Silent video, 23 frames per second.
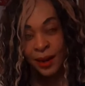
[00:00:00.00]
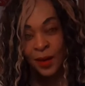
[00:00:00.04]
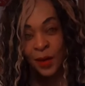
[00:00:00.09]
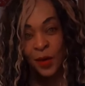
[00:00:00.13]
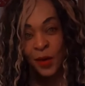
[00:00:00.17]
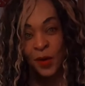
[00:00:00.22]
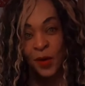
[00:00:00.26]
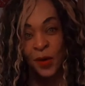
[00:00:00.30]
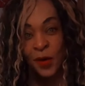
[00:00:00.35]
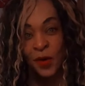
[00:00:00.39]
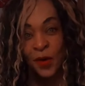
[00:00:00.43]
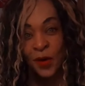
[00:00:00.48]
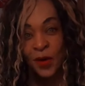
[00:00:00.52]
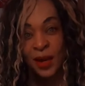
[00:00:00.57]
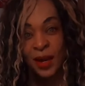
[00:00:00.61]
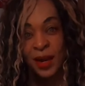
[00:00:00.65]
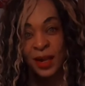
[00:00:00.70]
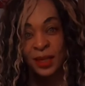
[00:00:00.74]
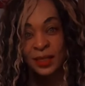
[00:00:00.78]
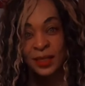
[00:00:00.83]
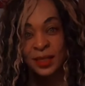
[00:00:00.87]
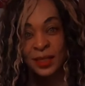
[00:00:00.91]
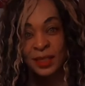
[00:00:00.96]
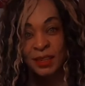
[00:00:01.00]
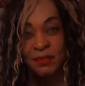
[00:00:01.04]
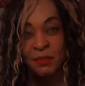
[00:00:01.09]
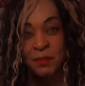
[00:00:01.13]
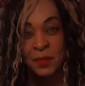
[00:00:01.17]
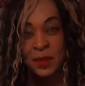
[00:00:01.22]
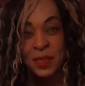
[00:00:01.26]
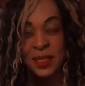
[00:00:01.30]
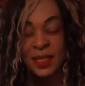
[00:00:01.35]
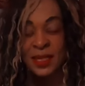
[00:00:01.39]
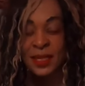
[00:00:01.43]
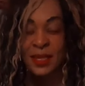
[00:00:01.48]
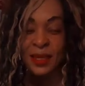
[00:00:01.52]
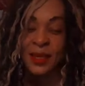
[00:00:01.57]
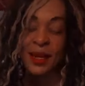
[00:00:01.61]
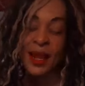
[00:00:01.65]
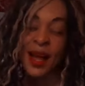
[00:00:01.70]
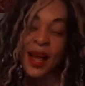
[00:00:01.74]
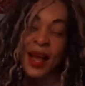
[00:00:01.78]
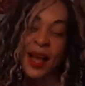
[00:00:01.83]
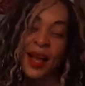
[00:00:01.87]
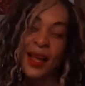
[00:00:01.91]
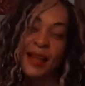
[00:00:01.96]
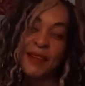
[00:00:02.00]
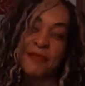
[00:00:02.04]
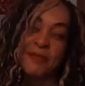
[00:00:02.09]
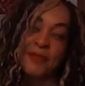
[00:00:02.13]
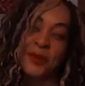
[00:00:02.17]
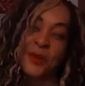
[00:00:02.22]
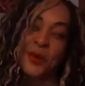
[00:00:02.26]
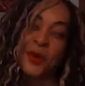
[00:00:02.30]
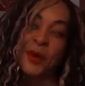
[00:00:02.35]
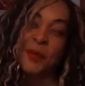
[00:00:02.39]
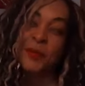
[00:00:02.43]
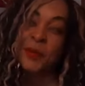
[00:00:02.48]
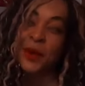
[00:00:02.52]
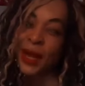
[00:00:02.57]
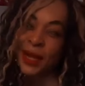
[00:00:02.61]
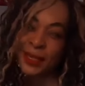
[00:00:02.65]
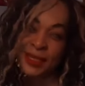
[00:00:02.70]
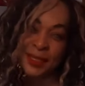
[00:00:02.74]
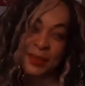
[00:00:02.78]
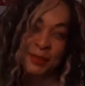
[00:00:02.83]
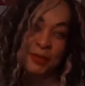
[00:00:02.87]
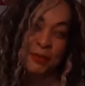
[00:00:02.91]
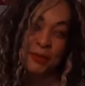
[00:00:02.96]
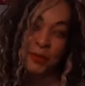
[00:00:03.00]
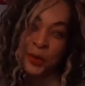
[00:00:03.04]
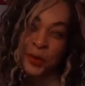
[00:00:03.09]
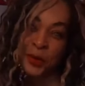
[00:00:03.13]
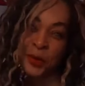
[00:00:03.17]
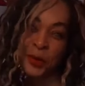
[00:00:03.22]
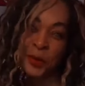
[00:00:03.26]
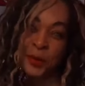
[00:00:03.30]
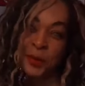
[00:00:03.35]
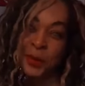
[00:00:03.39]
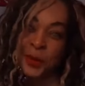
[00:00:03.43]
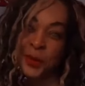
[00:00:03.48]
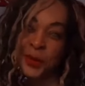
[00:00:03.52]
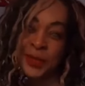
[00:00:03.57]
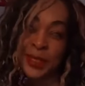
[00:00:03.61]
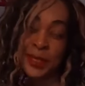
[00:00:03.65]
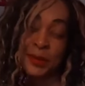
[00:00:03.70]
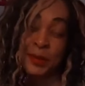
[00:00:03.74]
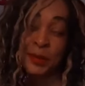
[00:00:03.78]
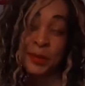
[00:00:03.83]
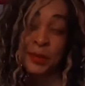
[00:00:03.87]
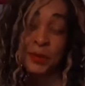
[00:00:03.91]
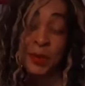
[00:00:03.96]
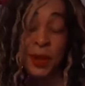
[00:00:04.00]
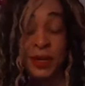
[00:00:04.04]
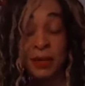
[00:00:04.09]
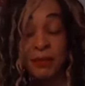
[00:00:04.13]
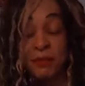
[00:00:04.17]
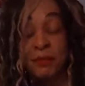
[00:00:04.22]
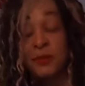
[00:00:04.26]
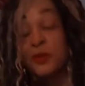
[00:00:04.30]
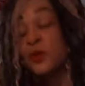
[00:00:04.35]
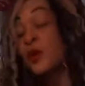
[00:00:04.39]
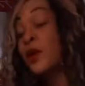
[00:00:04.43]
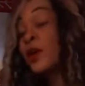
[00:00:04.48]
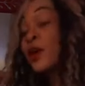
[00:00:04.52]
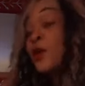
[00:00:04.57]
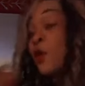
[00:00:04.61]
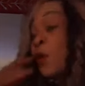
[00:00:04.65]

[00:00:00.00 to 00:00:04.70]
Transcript: Oh, gutted! I've missed the live. Oh, I'm gutted for you because it was wonderful.